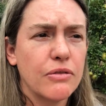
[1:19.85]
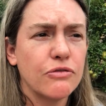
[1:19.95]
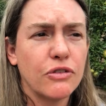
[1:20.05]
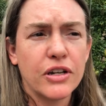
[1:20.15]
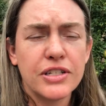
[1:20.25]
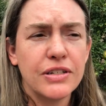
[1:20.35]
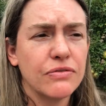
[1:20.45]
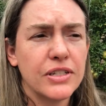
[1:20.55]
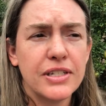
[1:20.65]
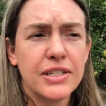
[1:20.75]
frosty,
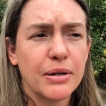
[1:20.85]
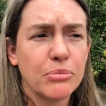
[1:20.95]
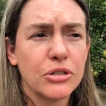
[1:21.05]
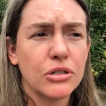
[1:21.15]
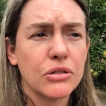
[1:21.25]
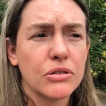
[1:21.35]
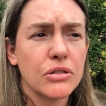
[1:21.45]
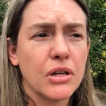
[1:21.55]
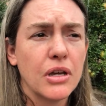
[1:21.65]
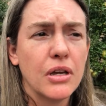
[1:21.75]
freezy temperatures
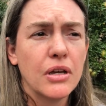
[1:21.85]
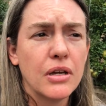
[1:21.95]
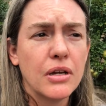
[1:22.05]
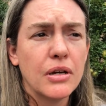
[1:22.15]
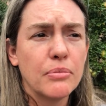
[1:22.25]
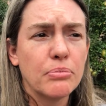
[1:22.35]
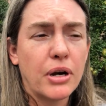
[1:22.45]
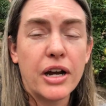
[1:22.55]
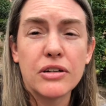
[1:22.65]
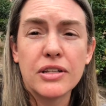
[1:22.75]

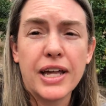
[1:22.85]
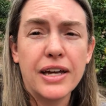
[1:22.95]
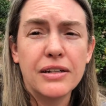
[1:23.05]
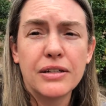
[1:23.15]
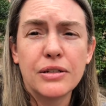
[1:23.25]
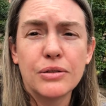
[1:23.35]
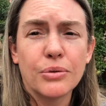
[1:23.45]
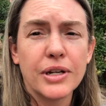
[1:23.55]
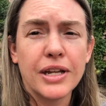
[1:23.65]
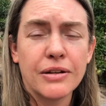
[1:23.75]
prior to that,
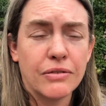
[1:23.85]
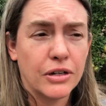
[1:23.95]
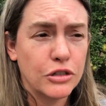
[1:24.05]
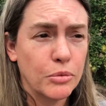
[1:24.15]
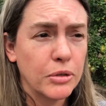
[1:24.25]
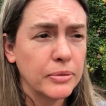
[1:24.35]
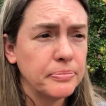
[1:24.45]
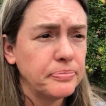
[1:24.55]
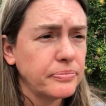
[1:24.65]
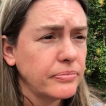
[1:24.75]
toward end of October.
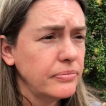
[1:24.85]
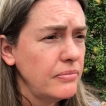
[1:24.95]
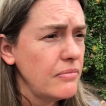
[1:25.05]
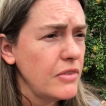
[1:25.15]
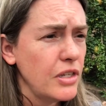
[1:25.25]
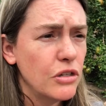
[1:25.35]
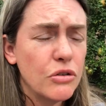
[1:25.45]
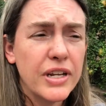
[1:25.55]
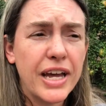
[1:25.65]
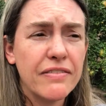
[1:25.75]
You
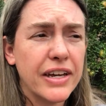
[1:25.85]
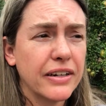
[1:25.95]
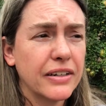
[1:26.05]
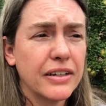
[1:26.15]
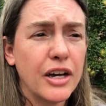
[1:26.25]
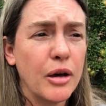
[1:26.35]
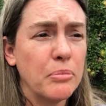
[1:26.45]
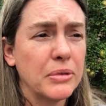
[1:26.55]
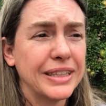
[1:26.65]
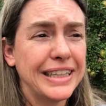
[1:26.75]
can have that
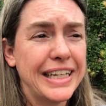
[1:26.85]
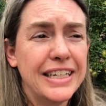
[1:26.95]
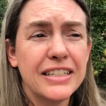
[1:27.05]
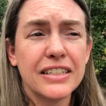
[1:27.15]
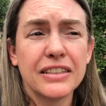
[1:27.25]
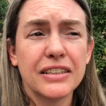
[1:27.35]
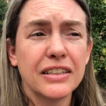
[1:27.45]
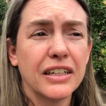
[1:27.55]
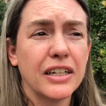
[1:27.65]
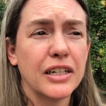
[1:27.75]
come late,
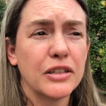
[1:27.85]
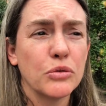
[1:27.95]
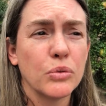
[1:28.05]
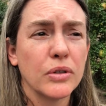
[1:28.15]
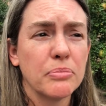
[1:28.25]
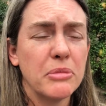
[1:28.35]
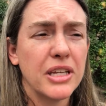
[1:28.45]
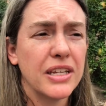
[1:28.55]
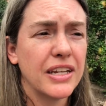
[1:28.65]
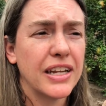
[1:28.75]
toward
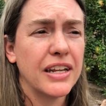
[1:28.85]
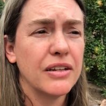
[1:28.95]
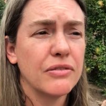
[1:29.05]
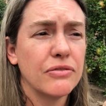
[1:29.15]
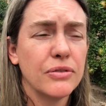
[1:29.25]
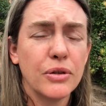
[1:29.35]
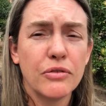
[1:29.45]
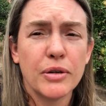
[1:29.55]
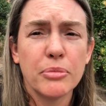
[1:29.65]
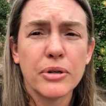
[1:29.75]
mid and end of
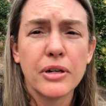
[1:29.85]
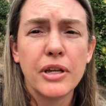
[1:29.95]
November.